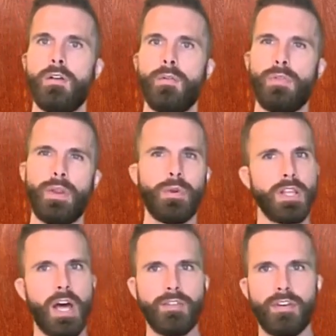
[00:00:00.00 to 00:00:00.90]
there were a
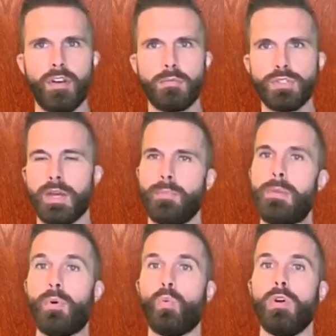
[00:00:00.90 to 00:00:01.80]
lot of variables that
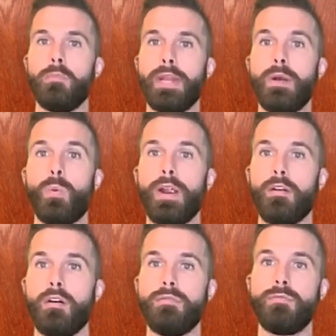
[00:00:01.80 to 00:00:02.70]
people weren't made
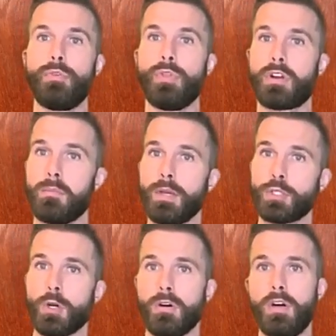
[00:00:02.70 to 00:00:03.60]
aware of through the
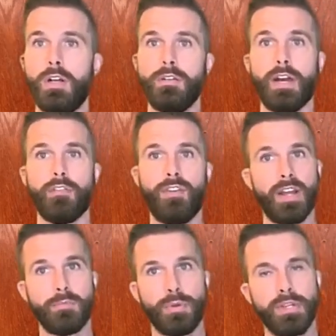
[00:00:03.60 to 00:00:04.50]
commercial. Now,
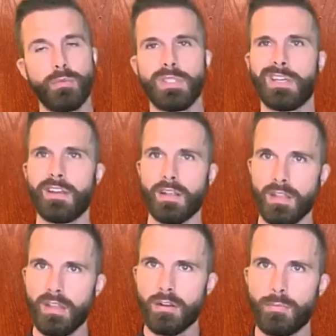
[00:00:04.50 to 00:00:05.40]
fine print would tell you a
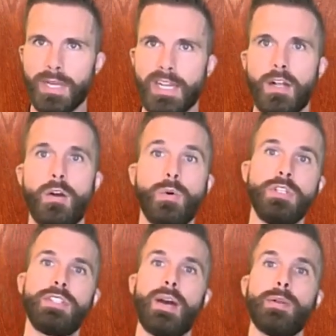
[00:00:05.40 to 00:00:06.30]
little bit. When
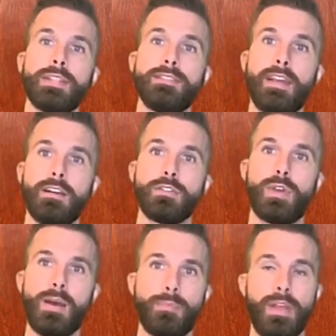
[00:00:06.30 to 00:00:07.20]
you sat with the sales
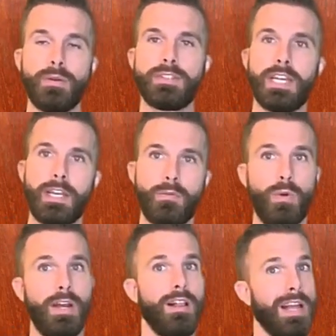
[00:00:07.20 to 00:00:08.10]
rep, they would say,
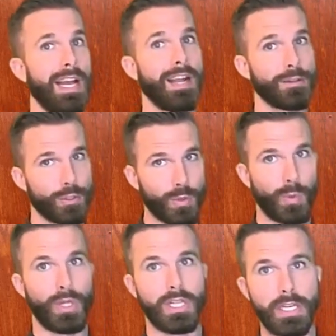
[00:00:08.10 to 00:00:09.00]
well,
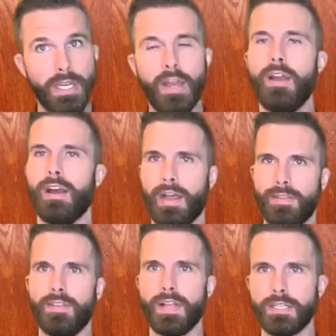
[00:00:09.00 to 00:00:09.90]
actually, and
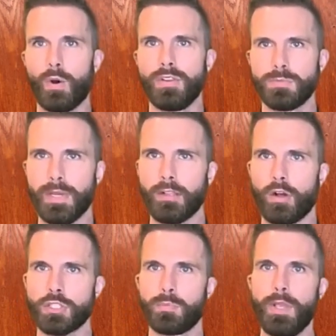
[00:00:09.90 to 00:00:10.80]
then they'd go on this big
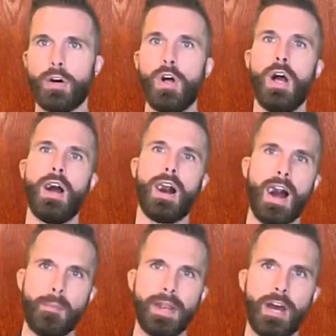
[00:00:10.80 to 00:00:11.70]
long spiel.
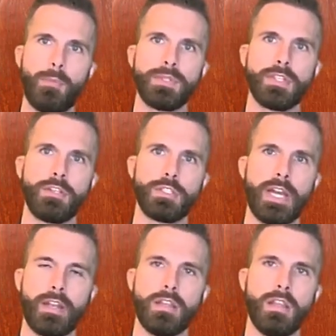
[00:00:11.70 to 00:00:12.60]
I'm gonna help us
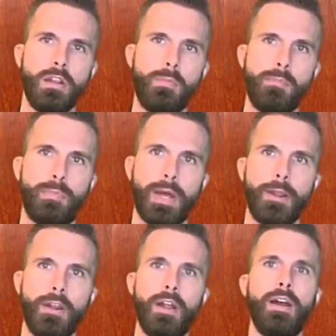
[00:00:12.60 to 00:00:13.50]
understand a little bit
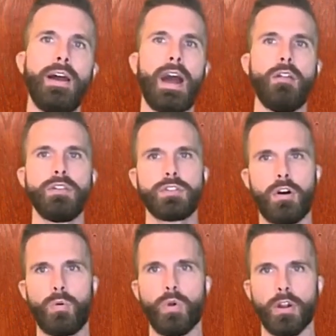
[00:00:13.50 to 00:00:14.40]
better how this
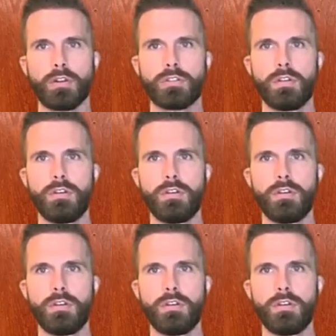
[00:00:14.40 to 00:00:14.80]
all works.